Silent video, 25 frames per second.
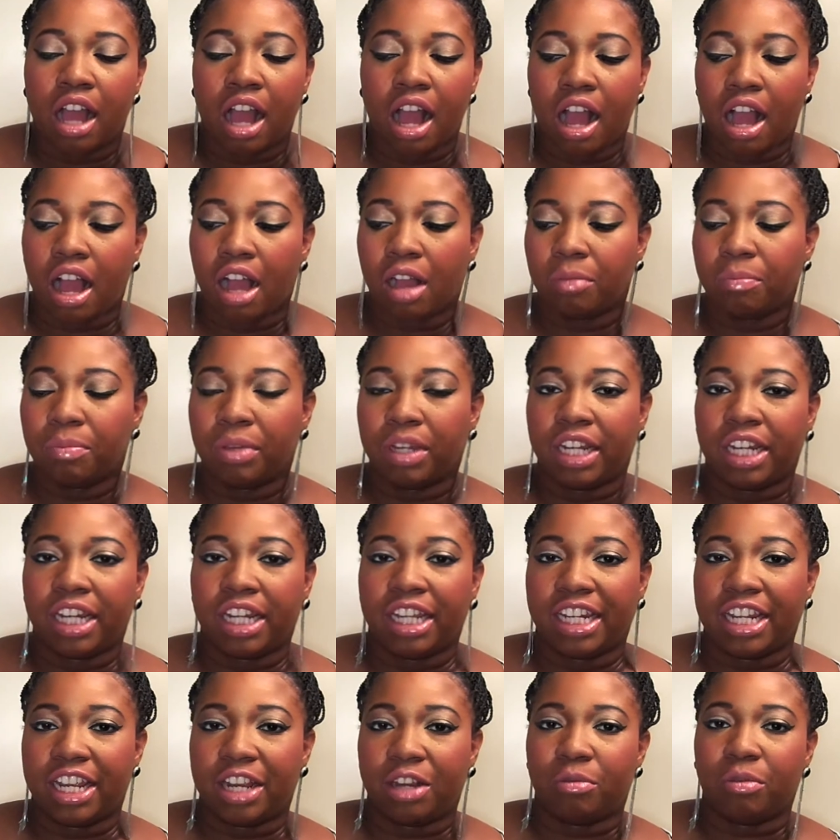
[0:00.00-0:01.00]
I'll put it
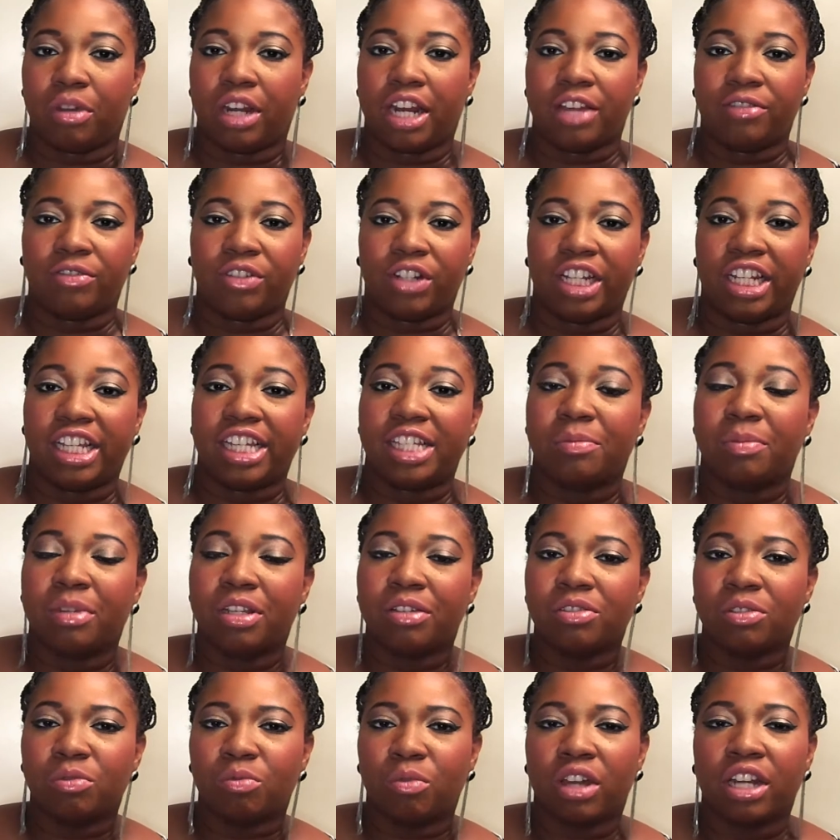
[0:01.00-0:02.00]
in here, whatever it is. But it
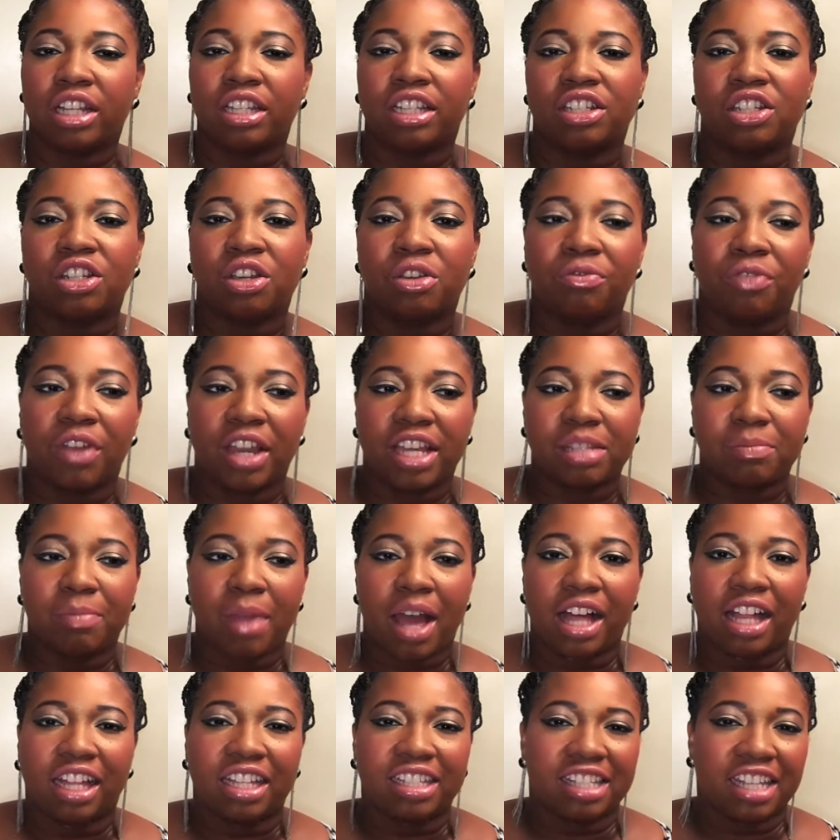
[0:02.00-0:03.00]
was one of the Too Faced
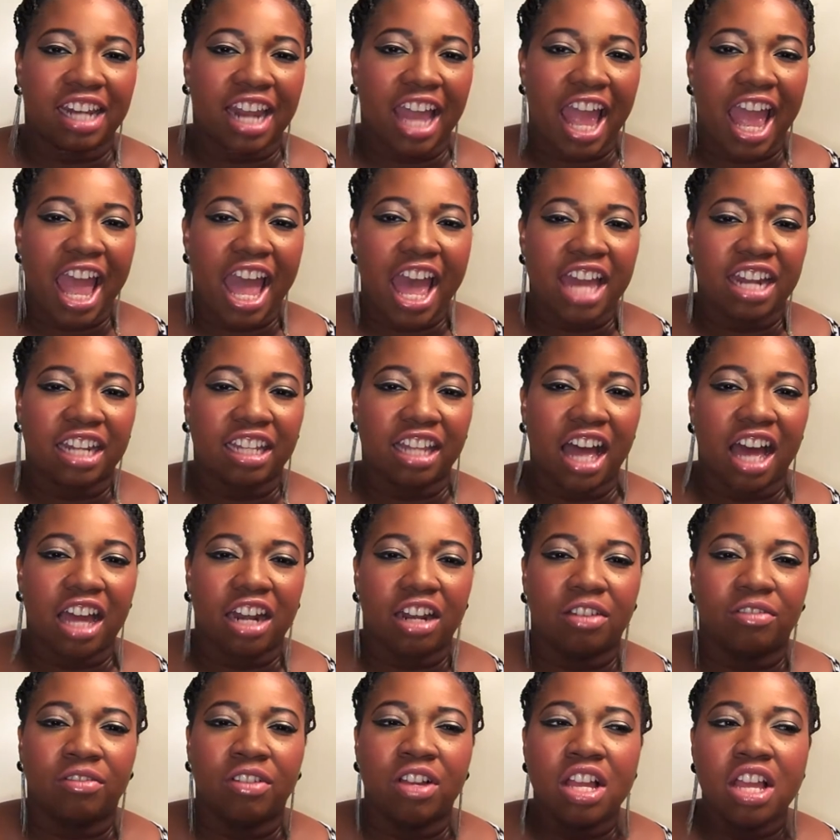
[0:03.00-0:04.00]
palettes, and it had a lot
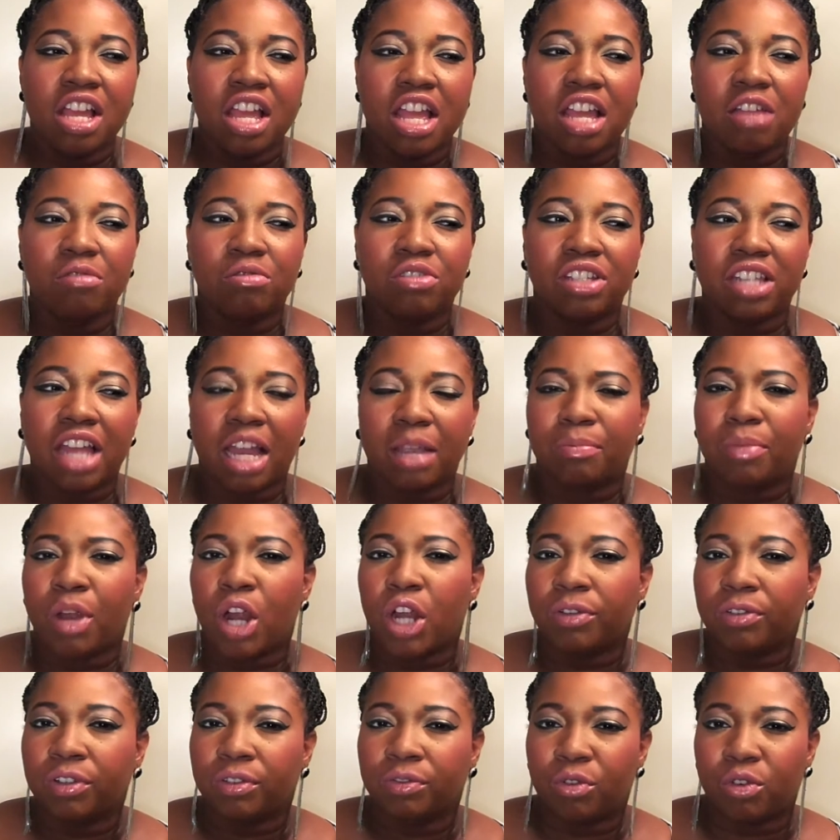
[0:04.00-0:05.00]
of, it was like
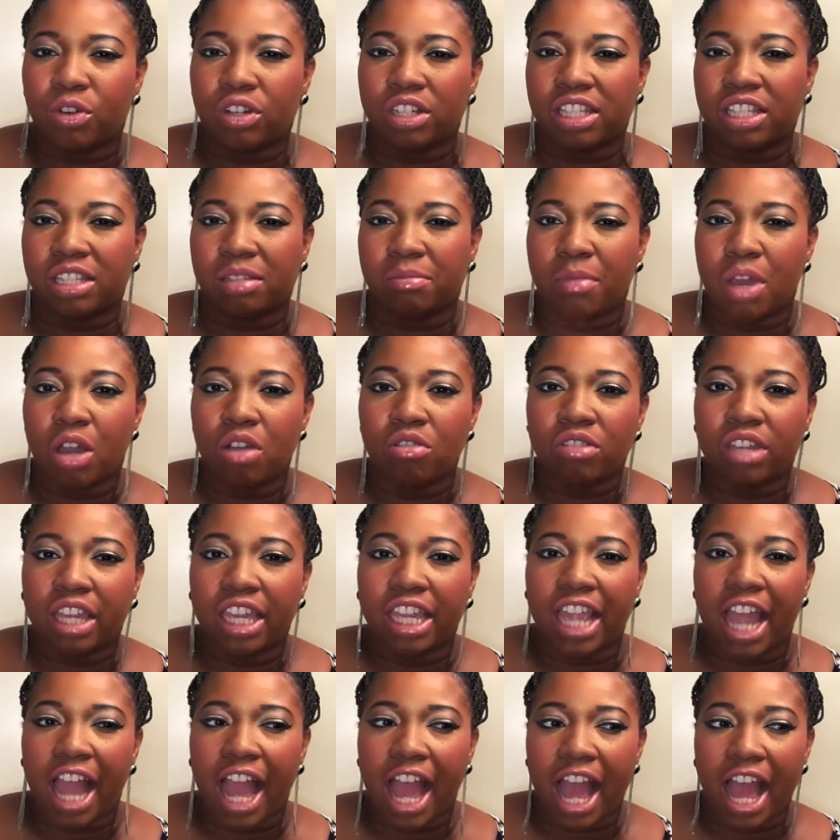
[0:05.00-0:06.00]
perfect for a
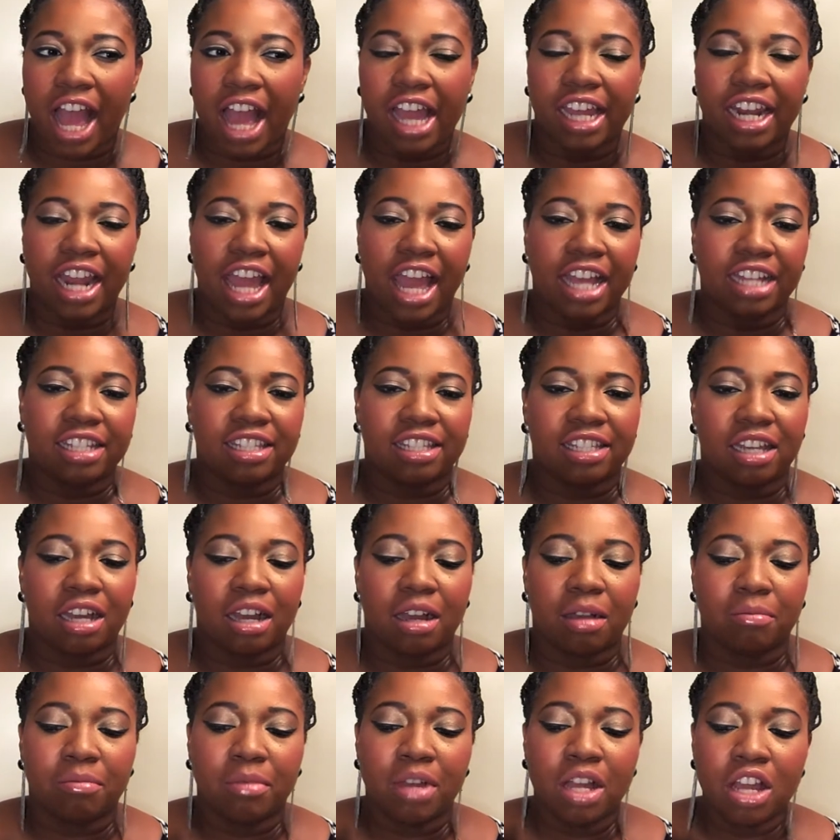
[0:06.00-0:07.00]
smoky eye. It had
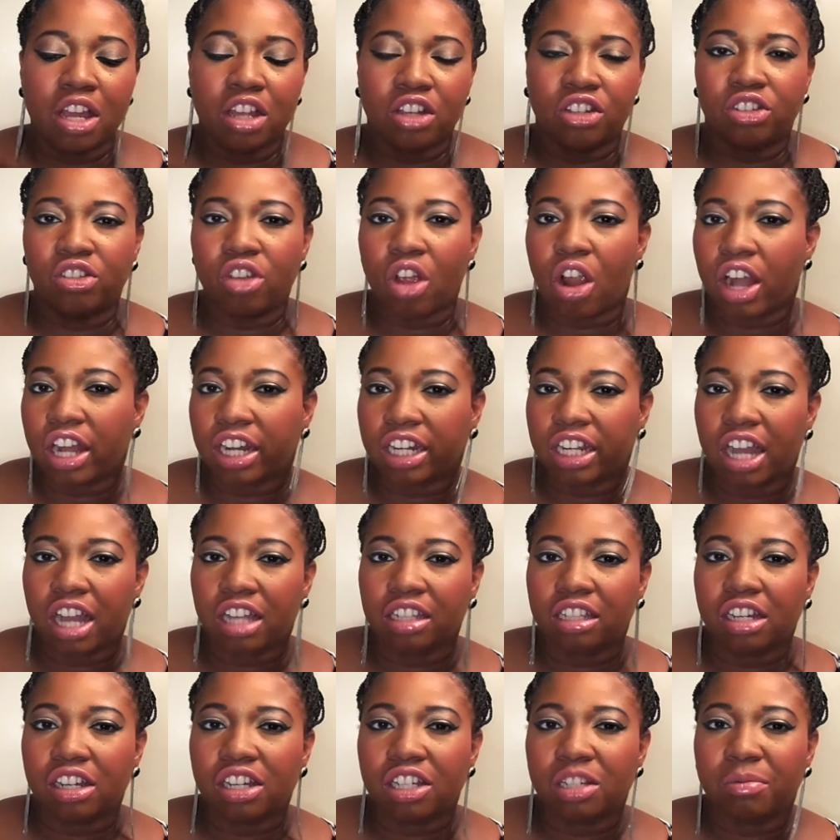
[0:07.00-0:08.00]
some dark
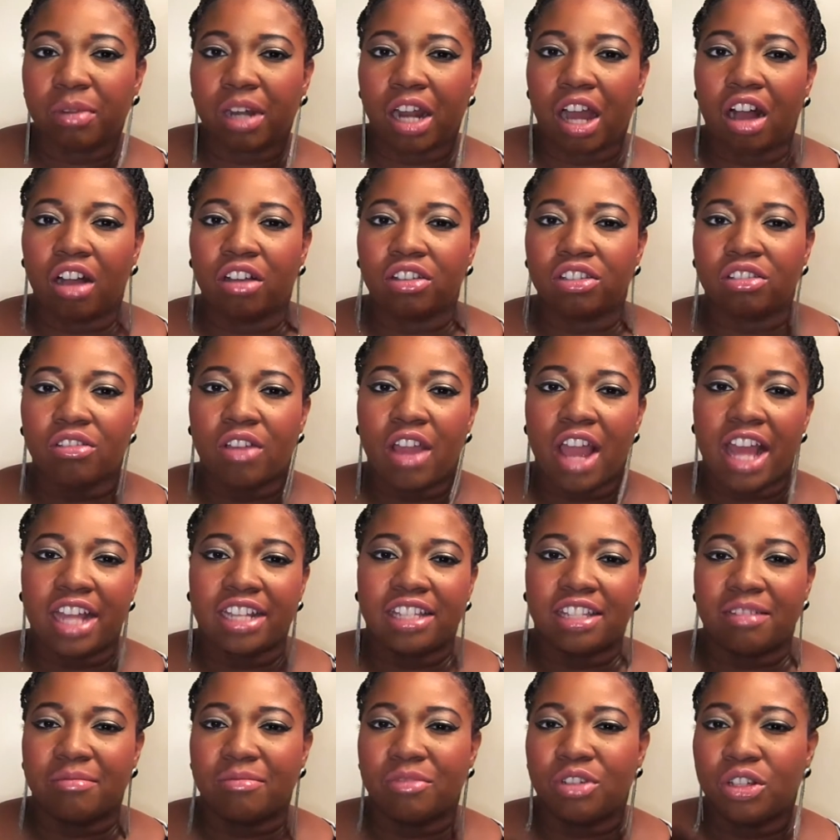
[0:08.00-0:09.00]
colors, but it also had
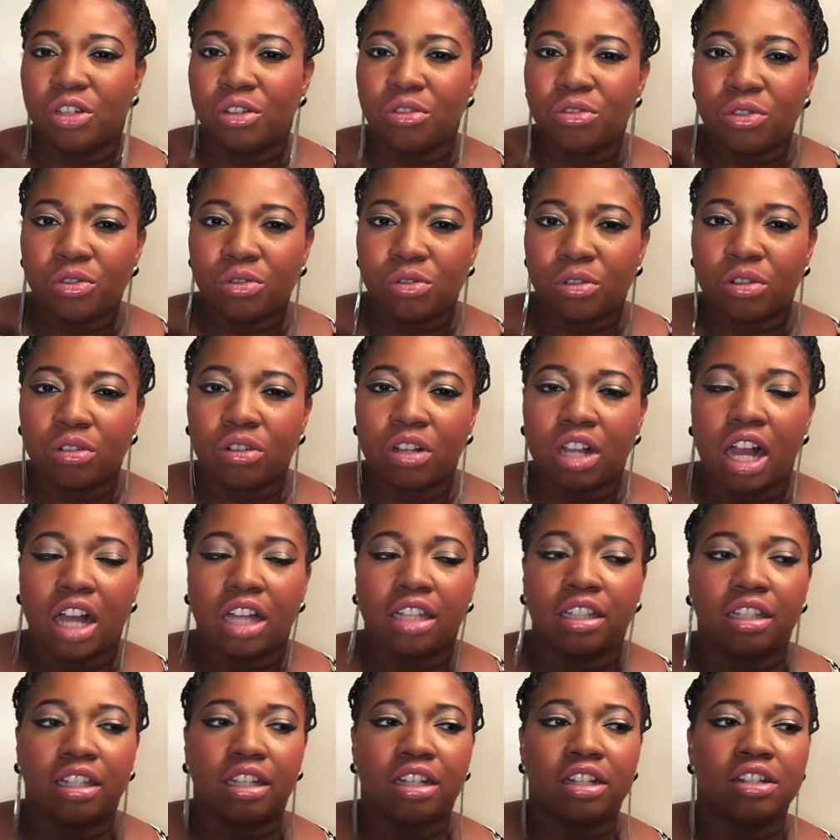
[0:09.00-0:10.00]
some neutral
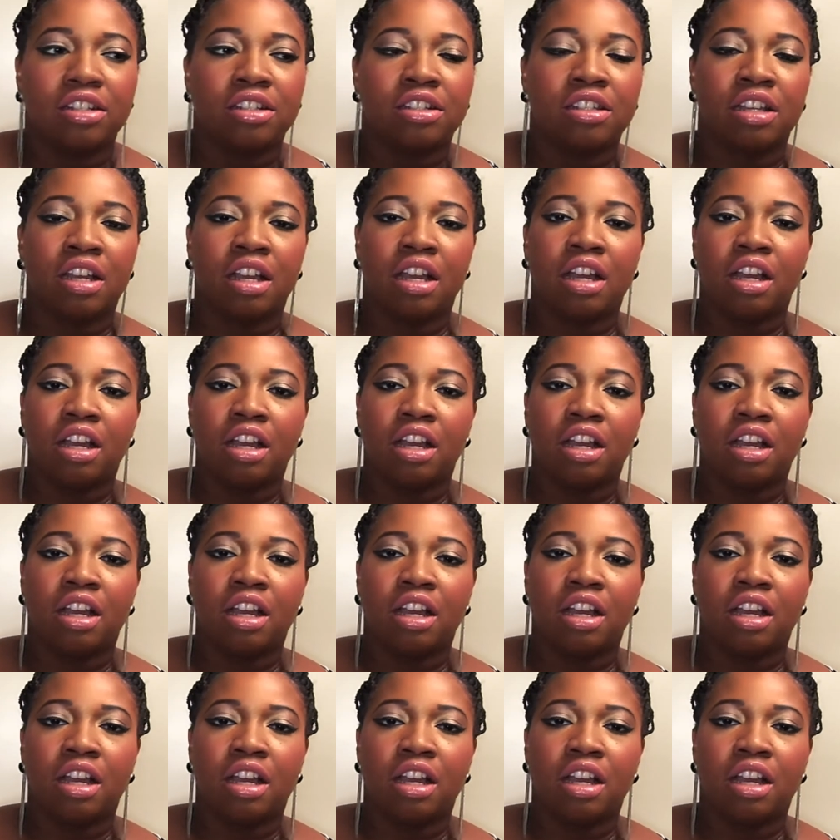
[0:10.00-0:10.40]
colors.